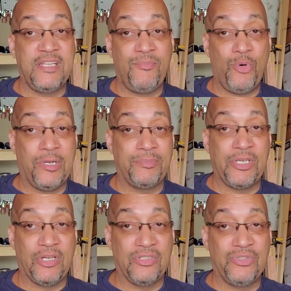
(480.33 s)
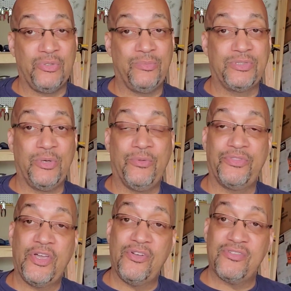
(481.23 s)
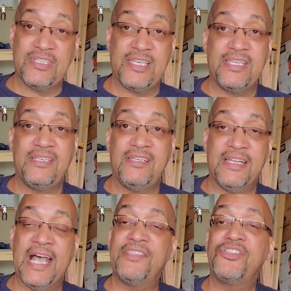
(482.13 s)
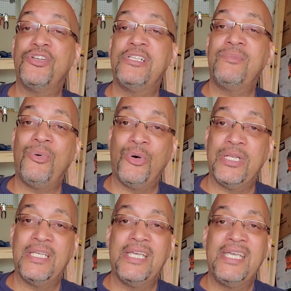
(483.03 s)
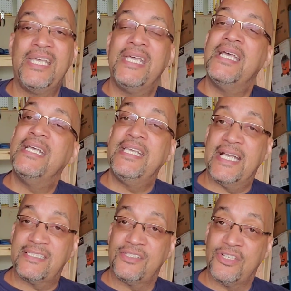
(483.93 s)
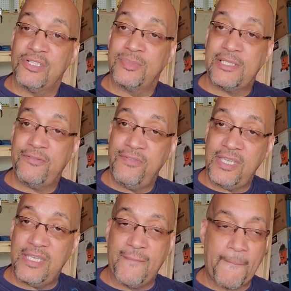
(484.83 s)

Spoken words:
morning I'm talking to him. So on Thursday, 9:30 in the morning, he has to turn himself in.